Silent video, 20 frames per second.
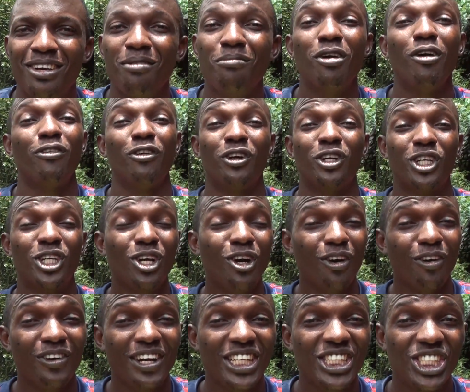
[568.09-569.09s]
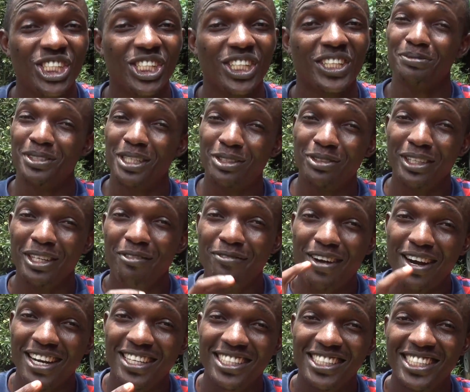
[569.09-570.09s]
But for curage, especially
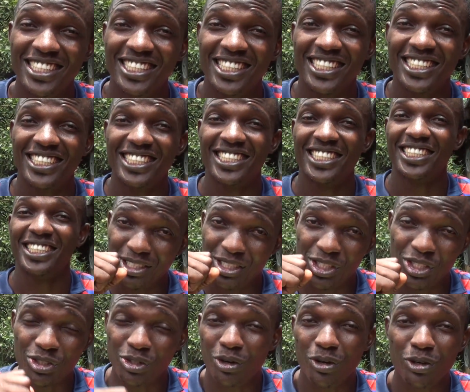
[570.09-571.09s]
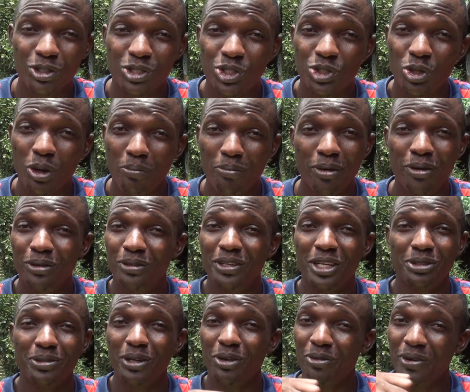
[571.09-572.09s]
viral diseases, strong, stubborn,
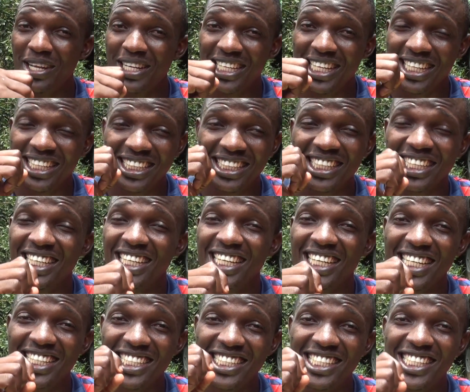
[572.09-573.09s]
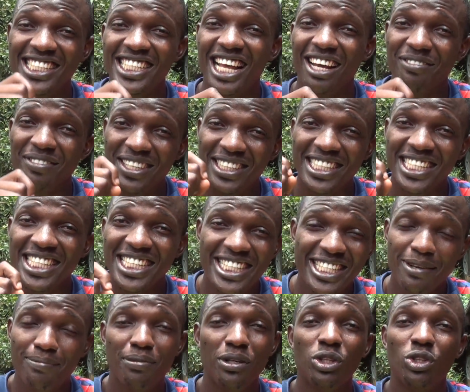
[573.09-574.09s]
especially when the disease have eaten
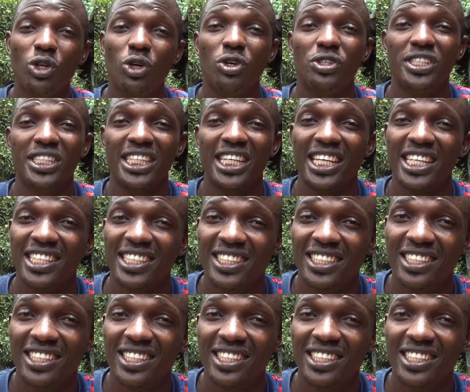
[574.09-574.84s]
deep into your chicken,